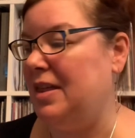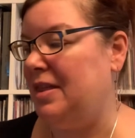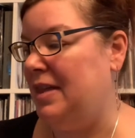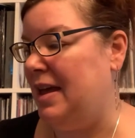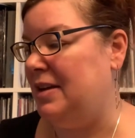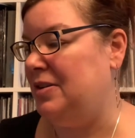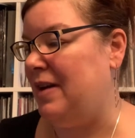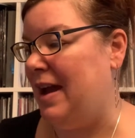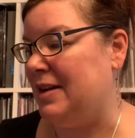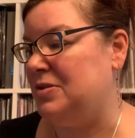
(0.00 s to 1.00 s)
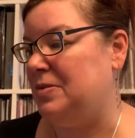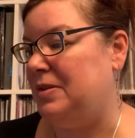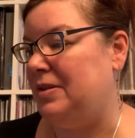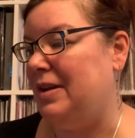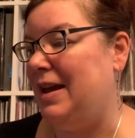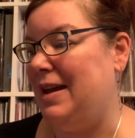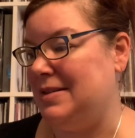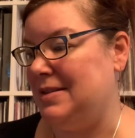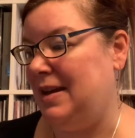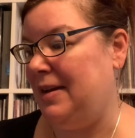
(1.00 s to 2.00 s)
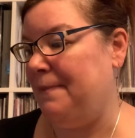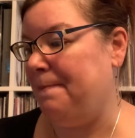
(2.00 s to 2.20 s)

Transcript: than your actual essay.